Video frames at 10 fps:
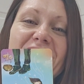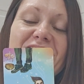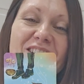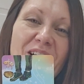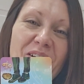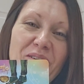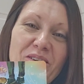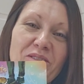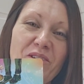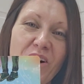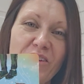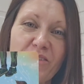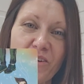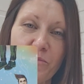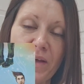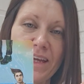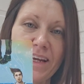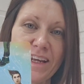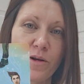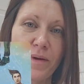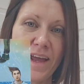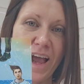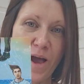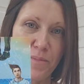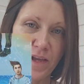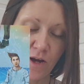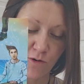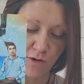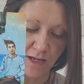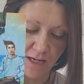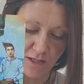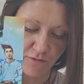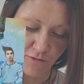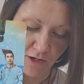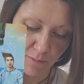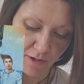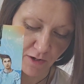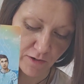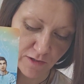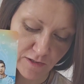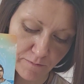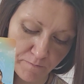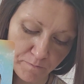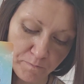So you've kind of got to be a little bit happy-go-looking. It's funny because